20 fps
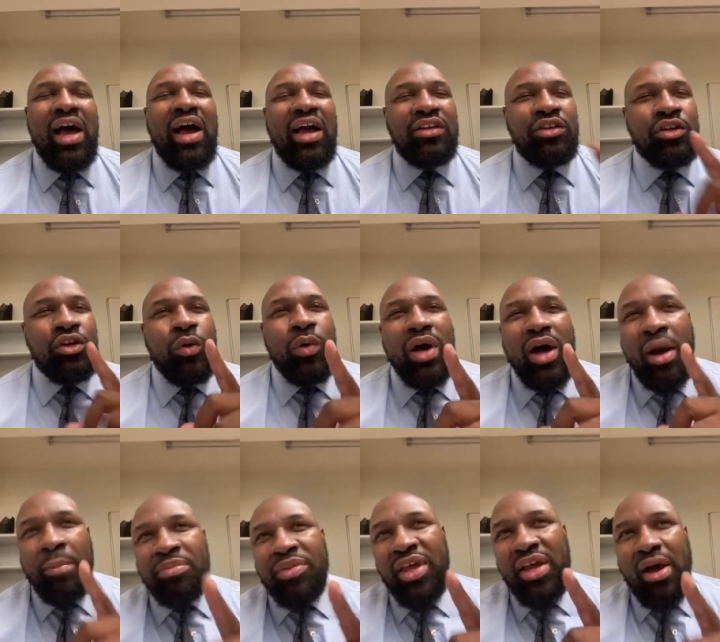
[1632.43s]
you know what?
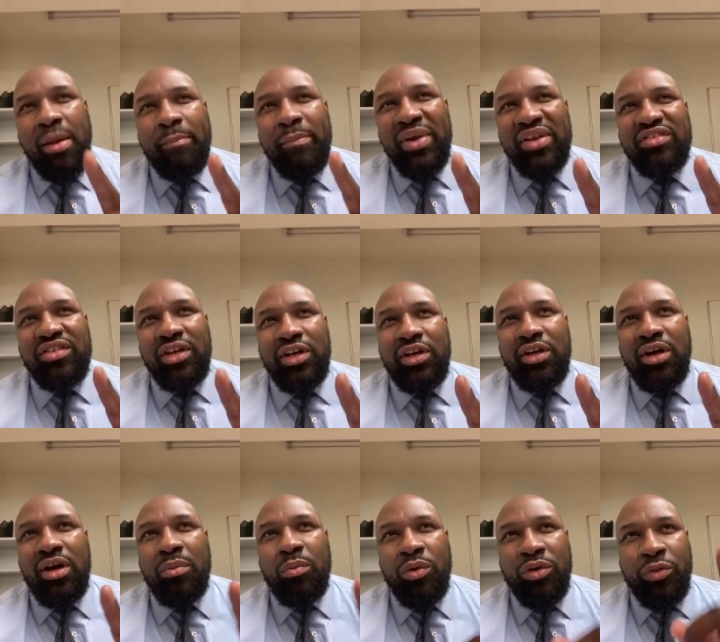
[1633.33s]
I think I'm mixing it
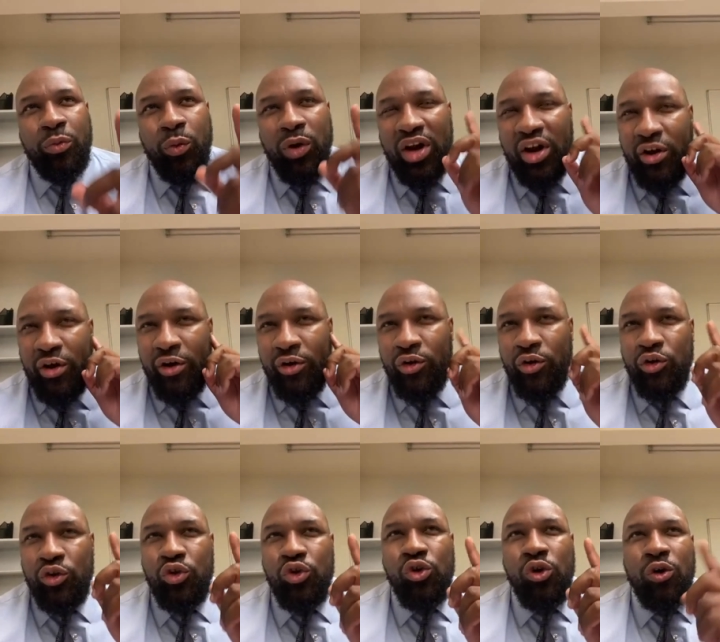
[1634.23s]
up with what I heard on
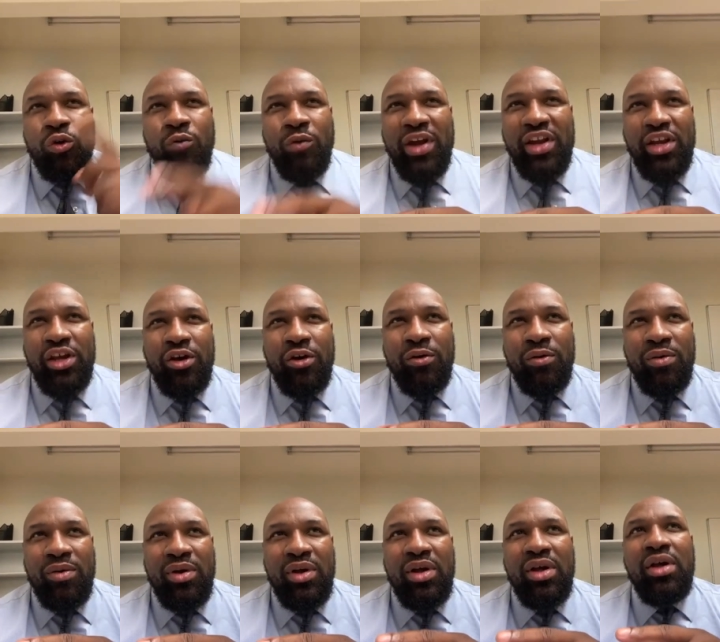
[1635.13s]
New York radio,
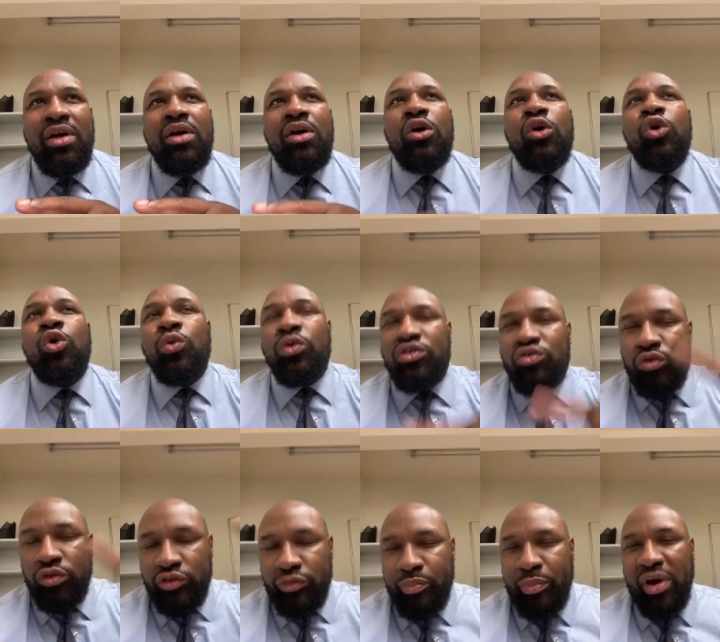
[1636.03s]
who was
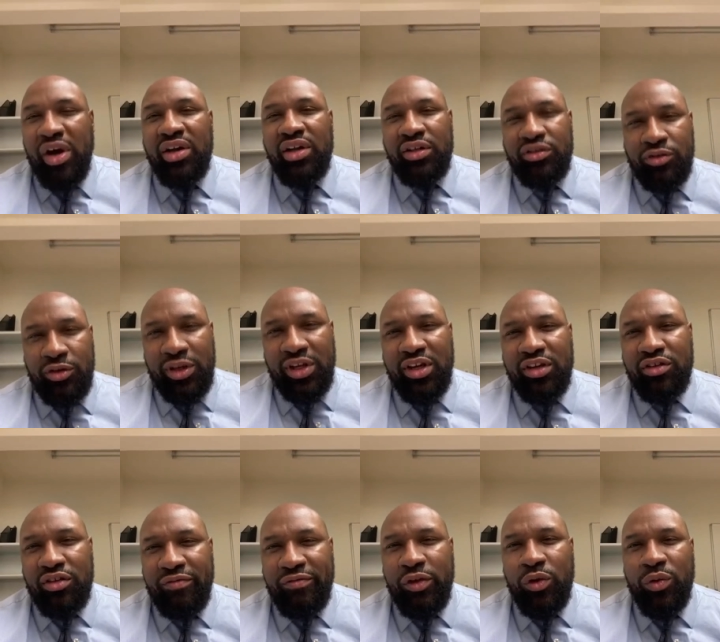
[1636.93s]
responding to the
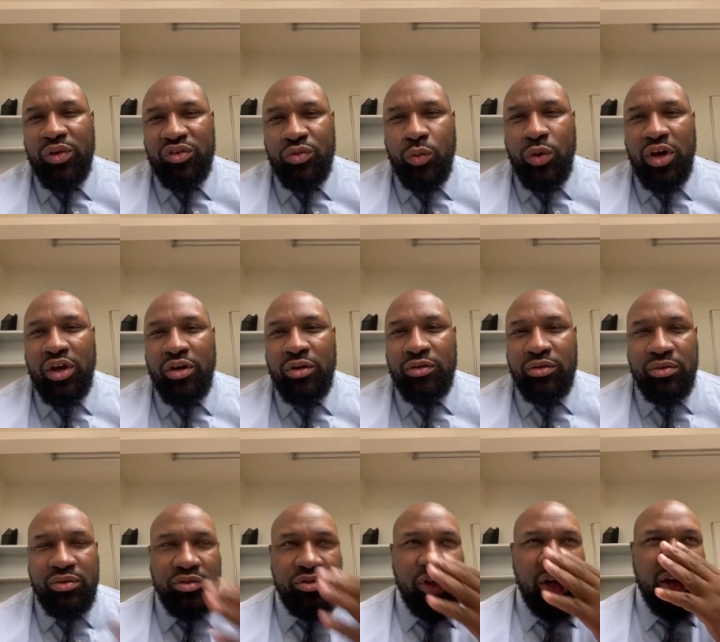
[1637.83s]
interview as well.
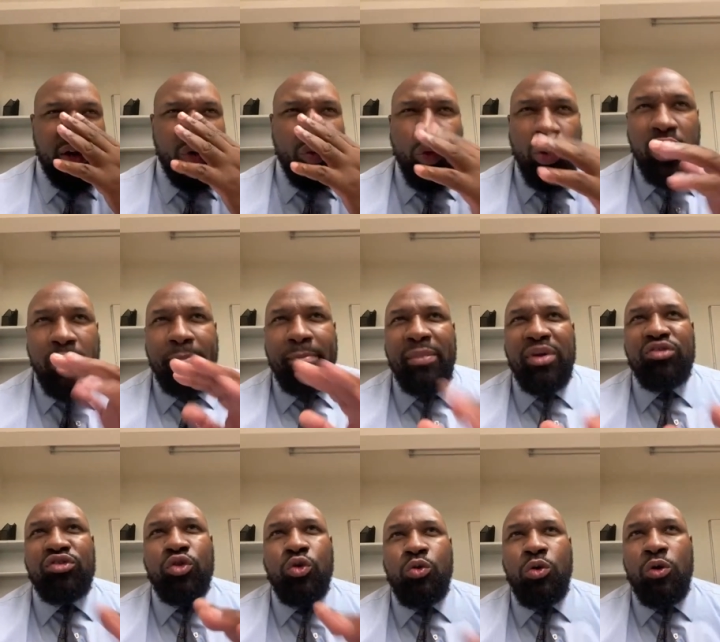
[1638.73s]
So I don't want to
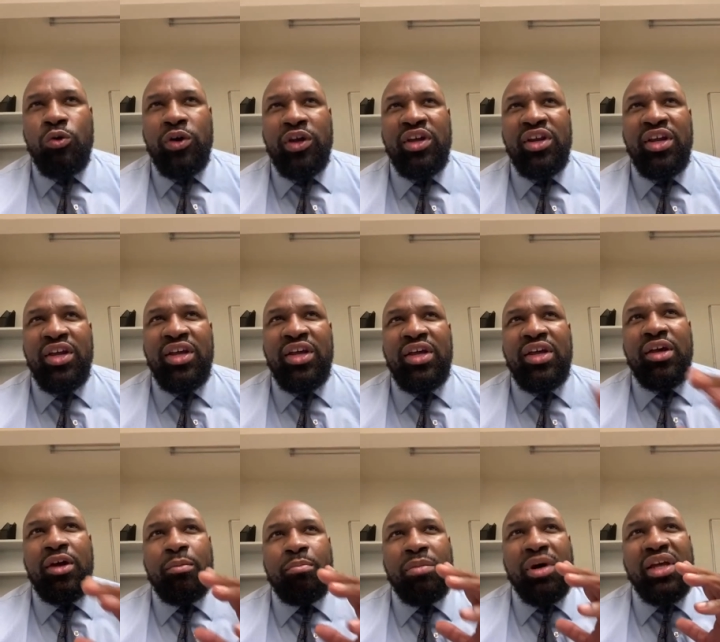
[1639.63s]
misquote it,
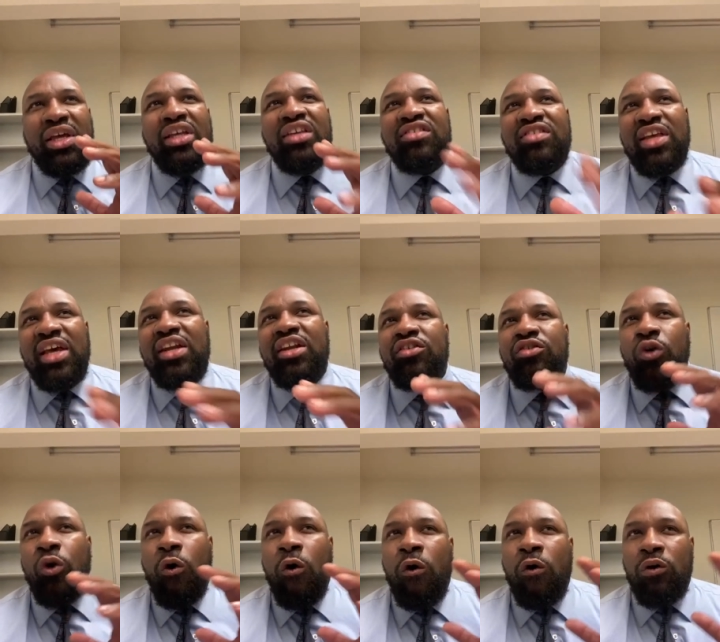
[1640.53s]
but he said it's
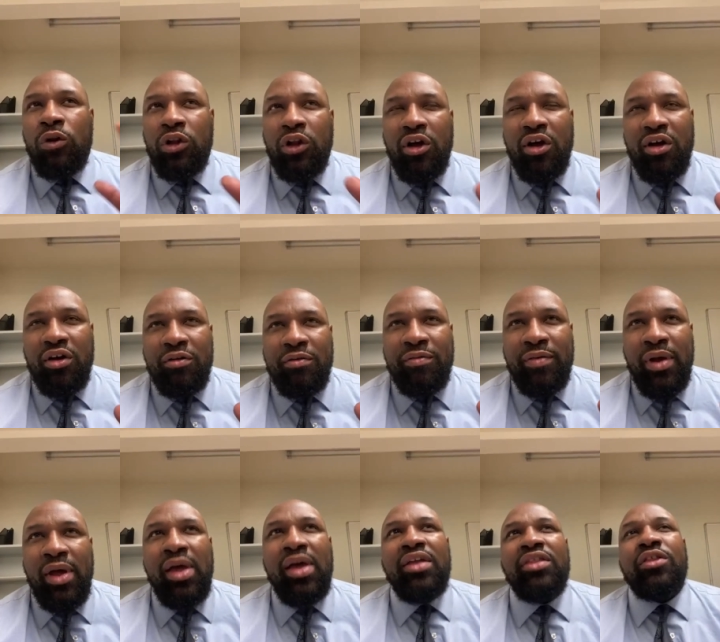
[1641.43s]
all love.
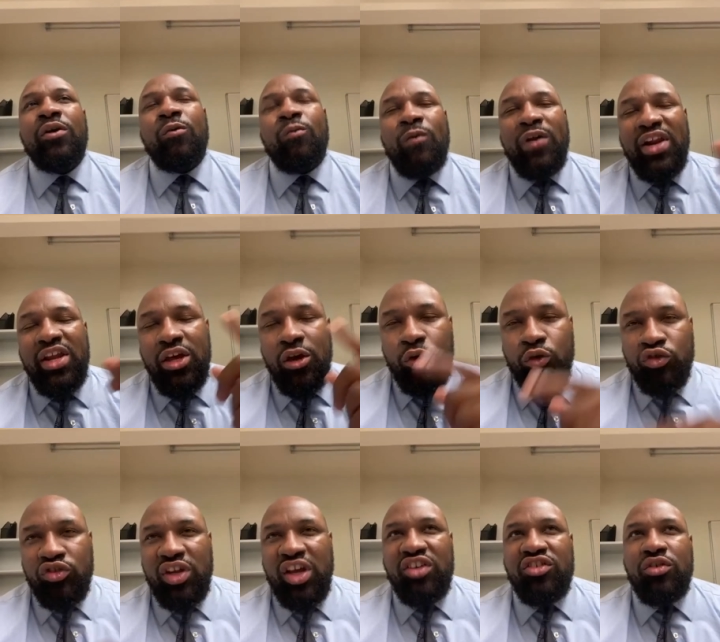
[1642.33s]
The radio
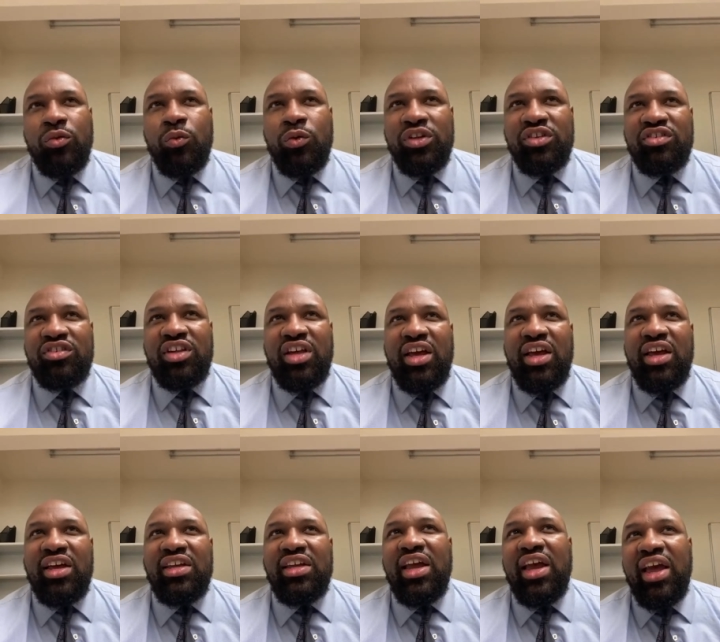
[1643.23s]
station was
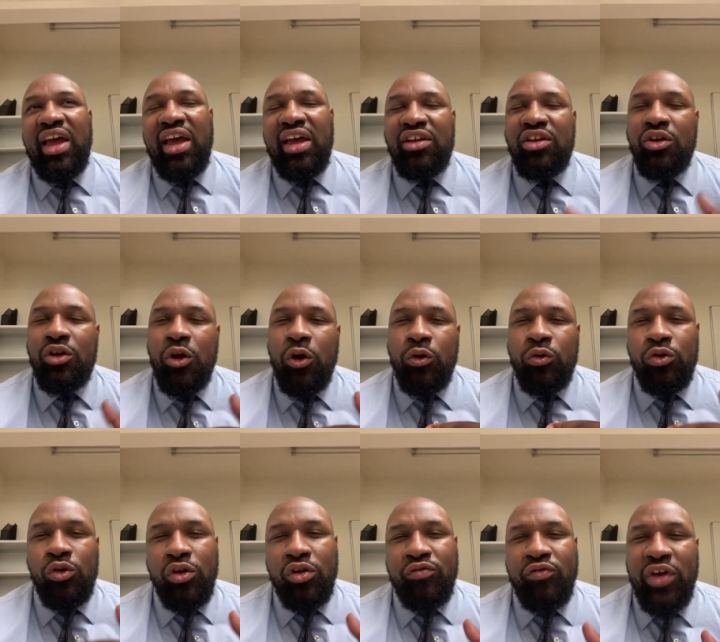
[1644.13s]
saying, yeah,
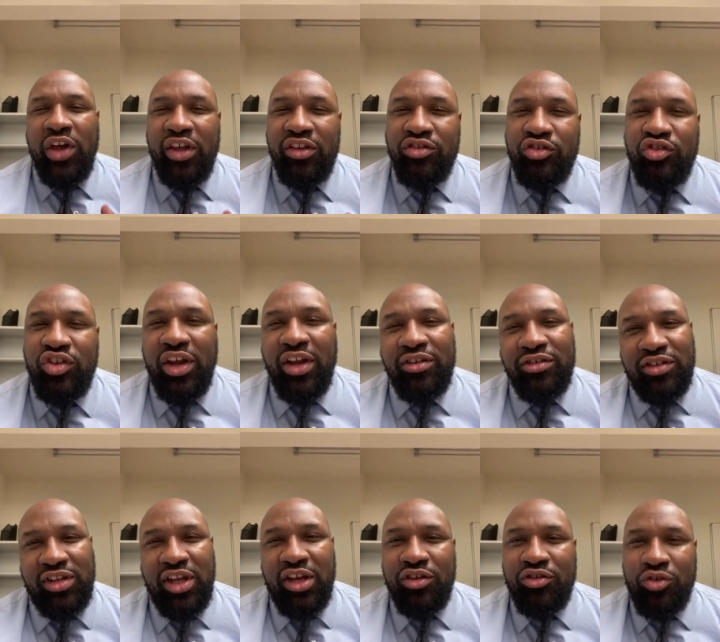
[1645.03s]
Knicks fans change
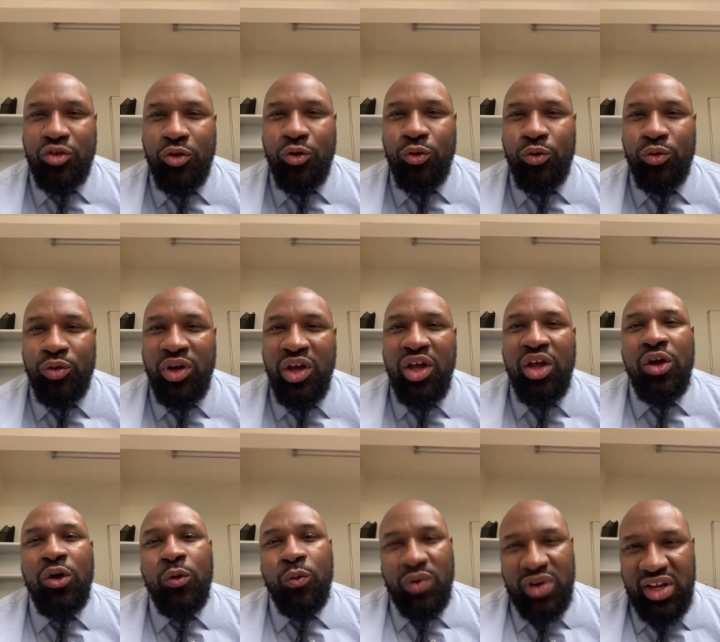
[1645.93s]
their tune
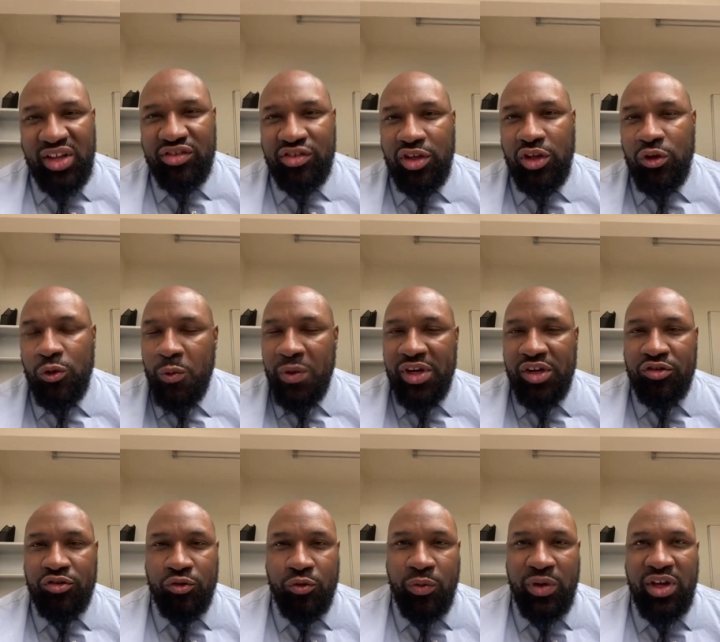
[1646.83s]
when they see you in the
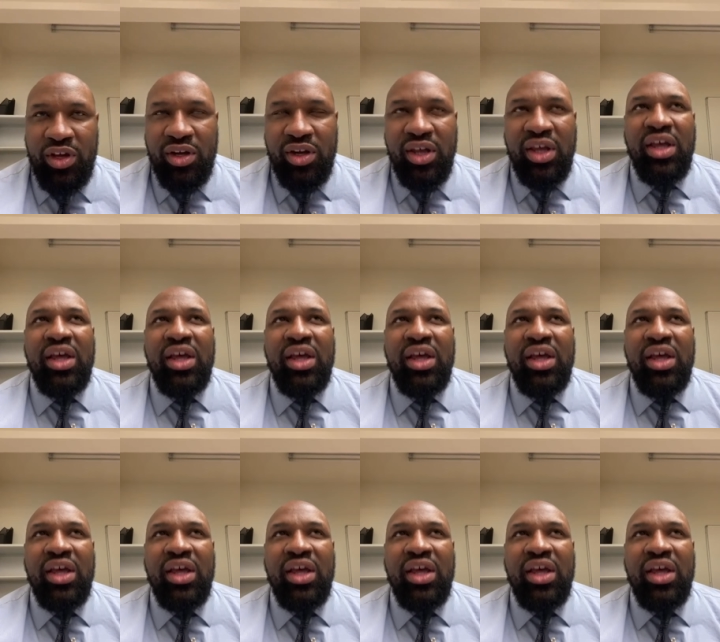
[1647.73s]
street.